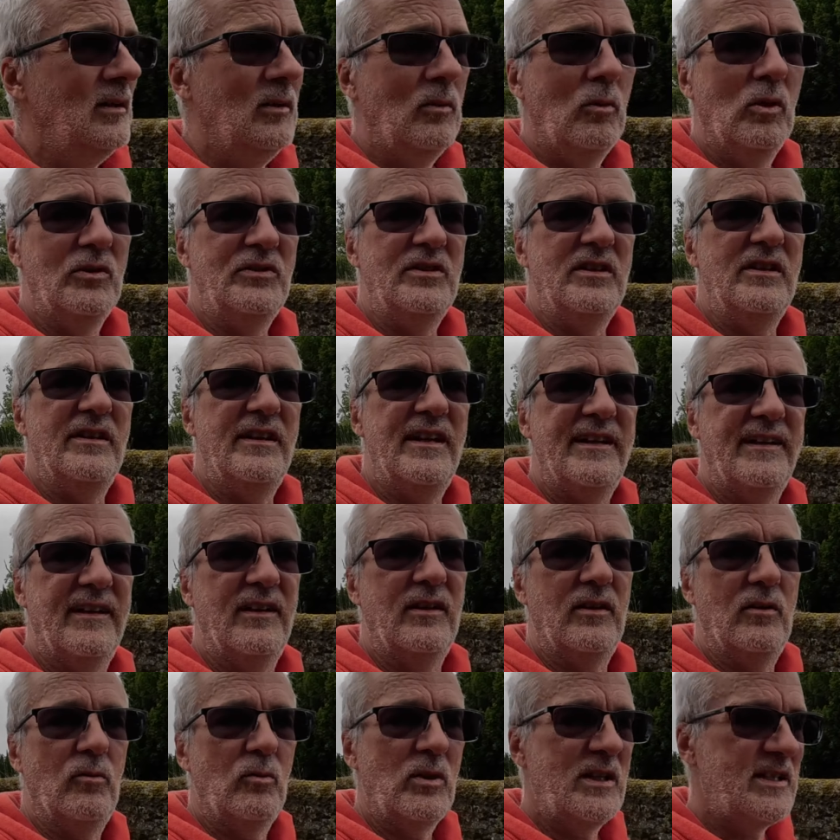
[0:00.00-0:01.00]
What do you
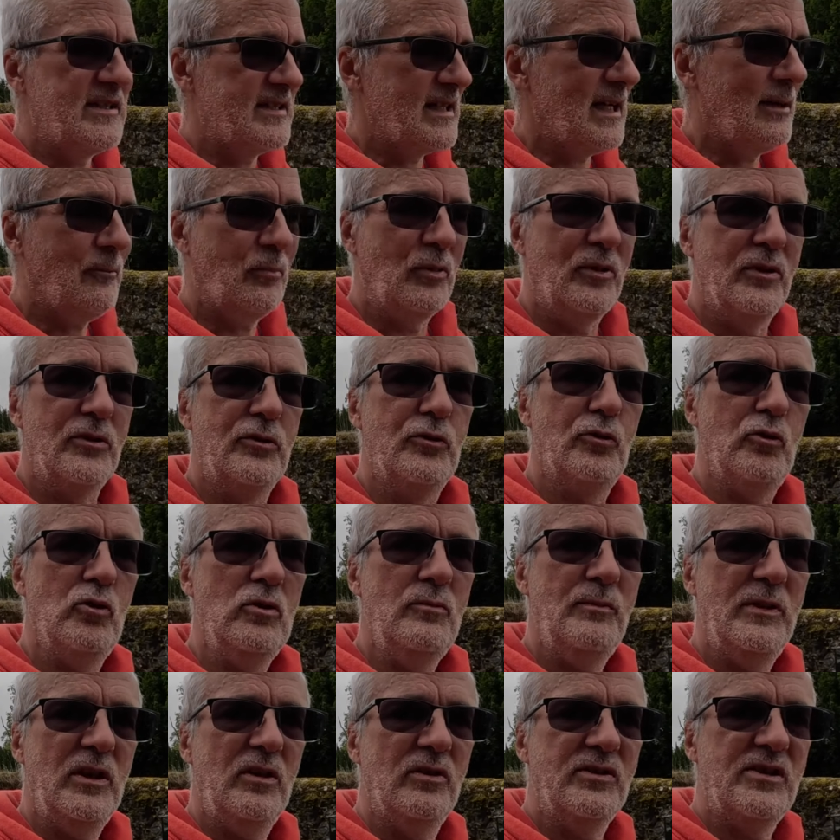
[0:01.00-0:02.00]
reckon? We zap with the
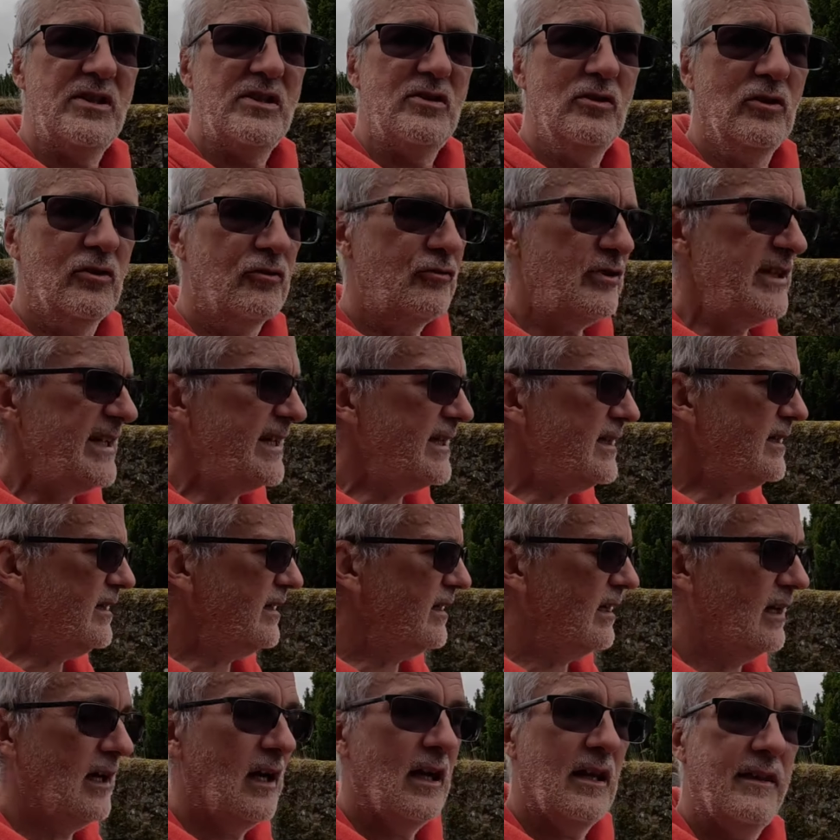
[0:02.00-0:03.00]
drone because it's not raining.
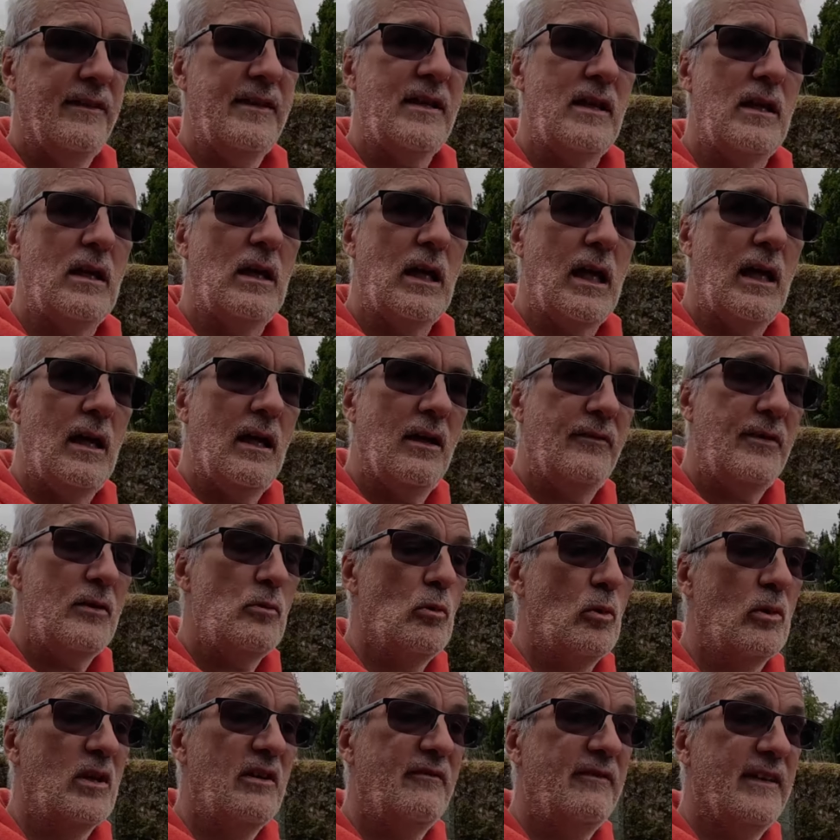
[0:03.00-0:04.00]
I think uh, I think
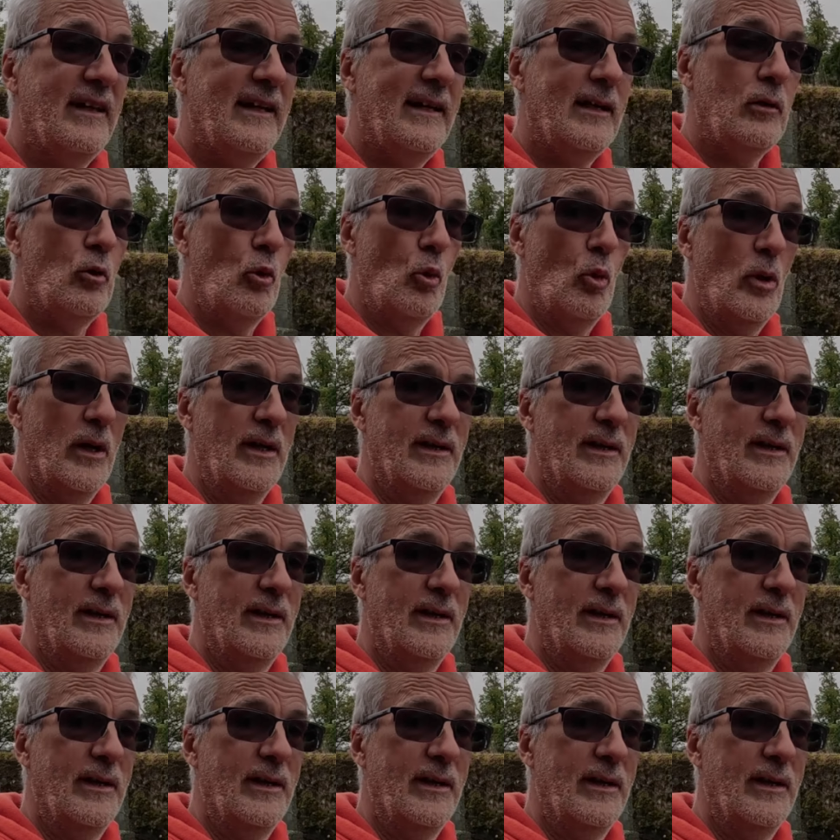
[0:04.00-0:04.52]
we'll give that a go.